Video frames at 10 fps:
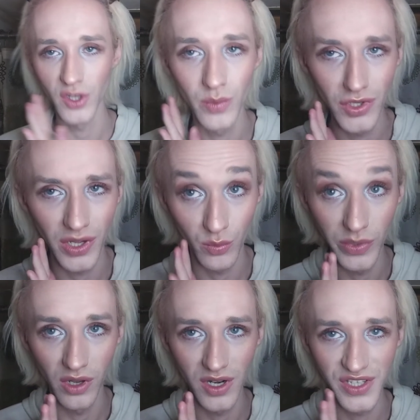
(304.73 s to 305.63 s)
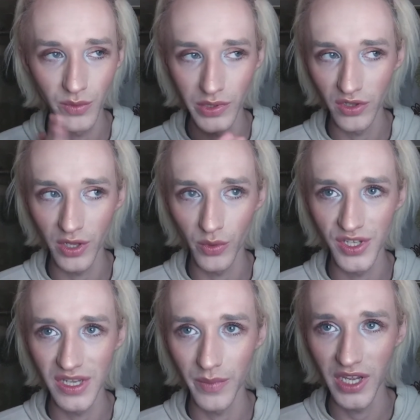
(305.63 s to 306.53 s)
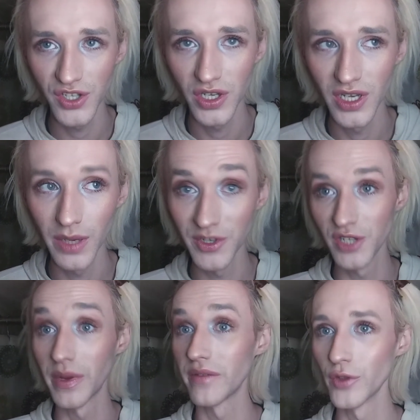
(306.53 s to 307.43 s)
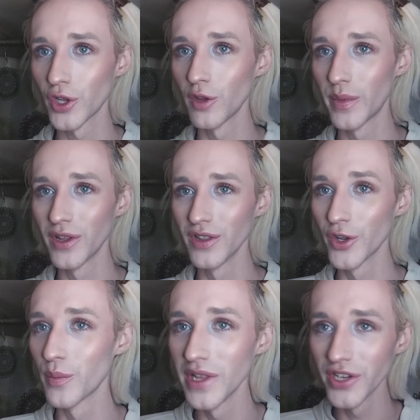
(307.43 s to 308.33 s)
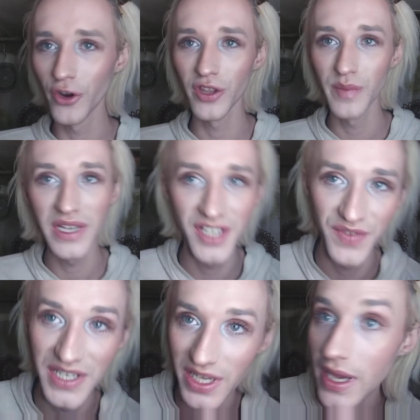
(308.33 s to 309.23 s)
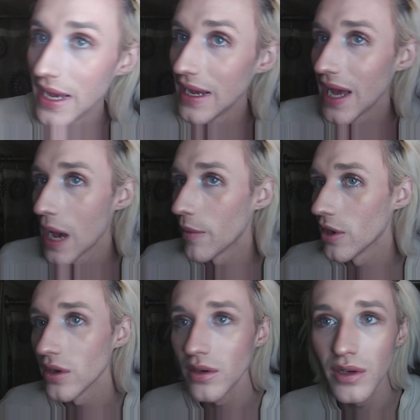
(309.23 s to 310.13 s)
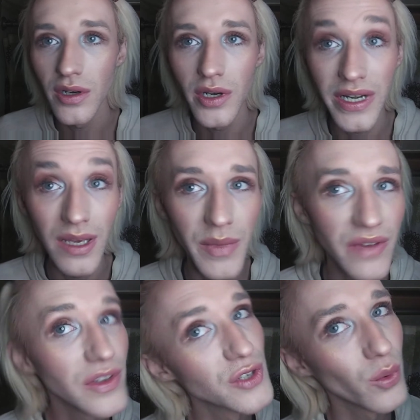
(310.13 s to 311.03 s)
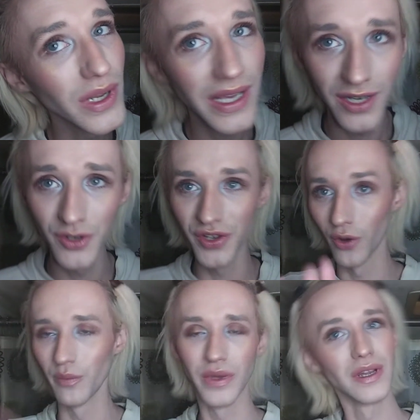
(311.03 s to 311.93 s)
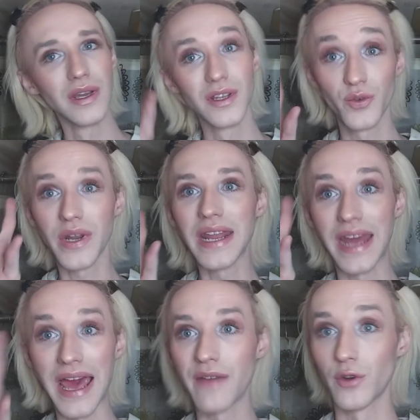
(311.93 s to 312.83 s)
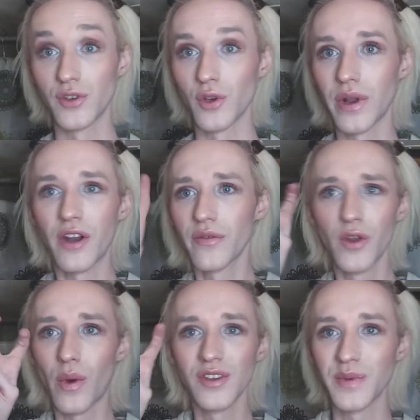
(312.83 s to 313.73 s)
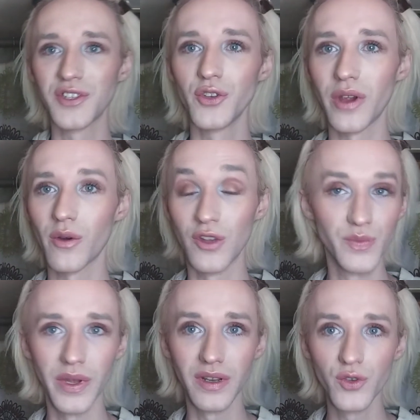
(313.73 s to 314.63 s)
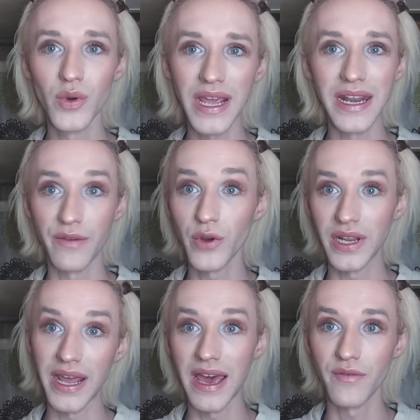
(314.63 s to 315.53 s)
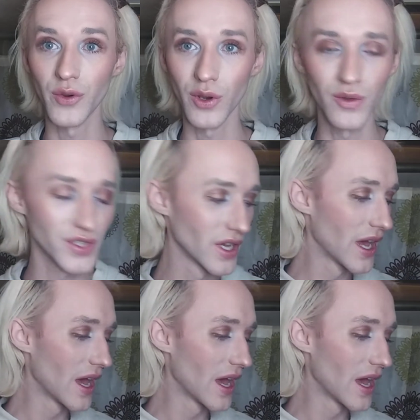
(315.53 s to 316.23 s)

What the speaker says: though we look like we're the same age. I mean, she might even look a little bit younger than me, because let's face it, I'm a hard MF and 28 years old, but 28 and a half years old. I don't even know why I was about to do air quotes, but 28 and a freaking half year old.